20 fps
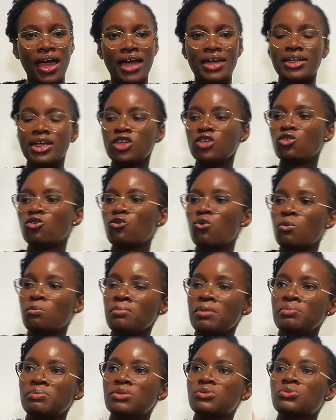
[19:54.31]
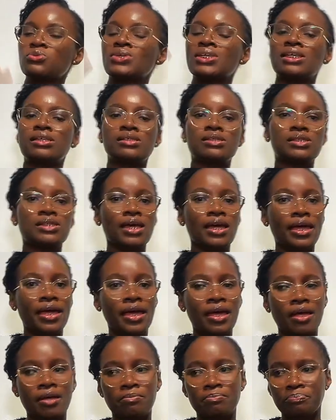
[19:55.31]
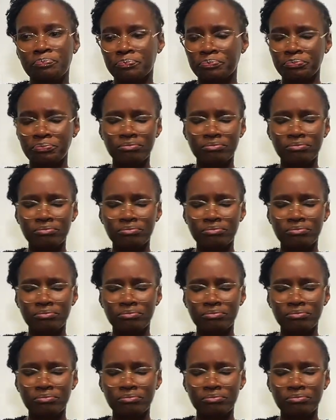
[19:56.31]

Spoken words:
And then you go maybe to kissing him,